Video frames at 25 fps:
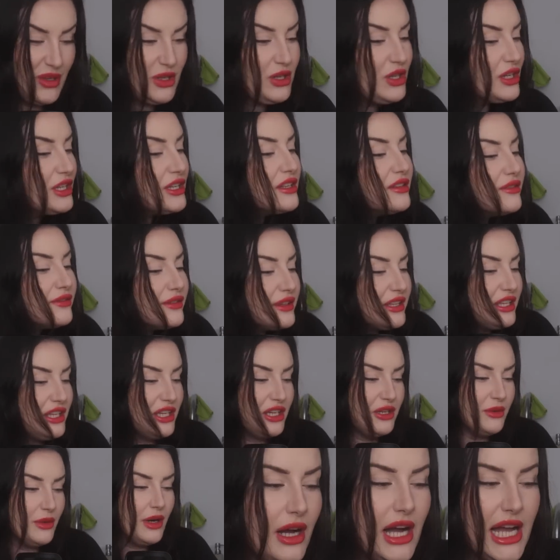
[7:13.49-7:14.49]
Good for
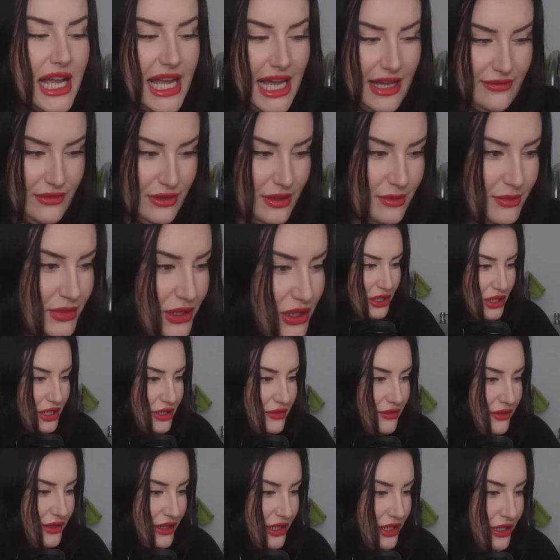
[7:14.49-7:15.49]
you. I haven't, but
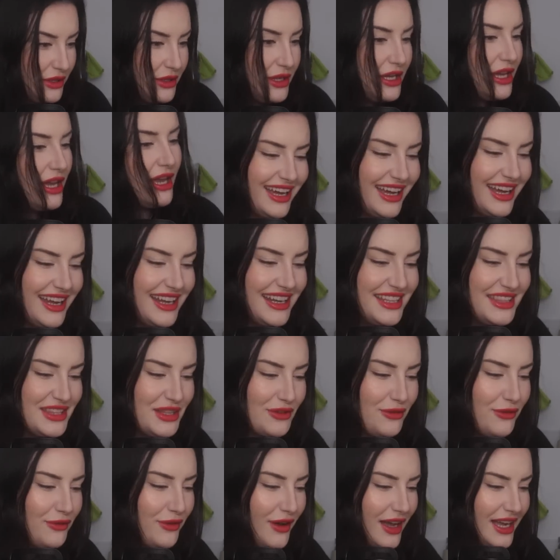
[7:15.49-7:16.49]
good for you. And
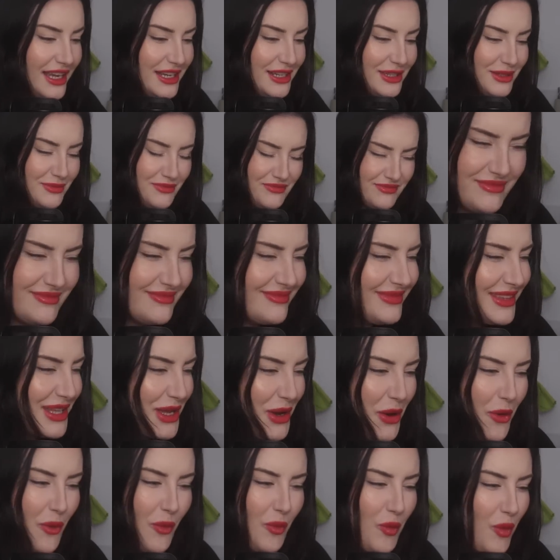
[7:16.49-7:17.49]
the final...
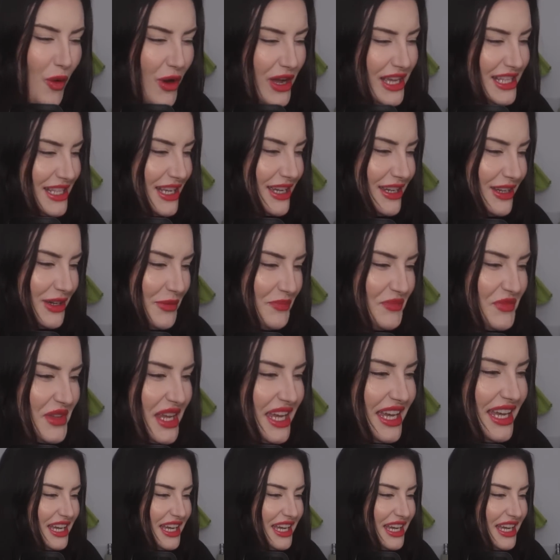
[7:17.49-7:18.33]
What is going on?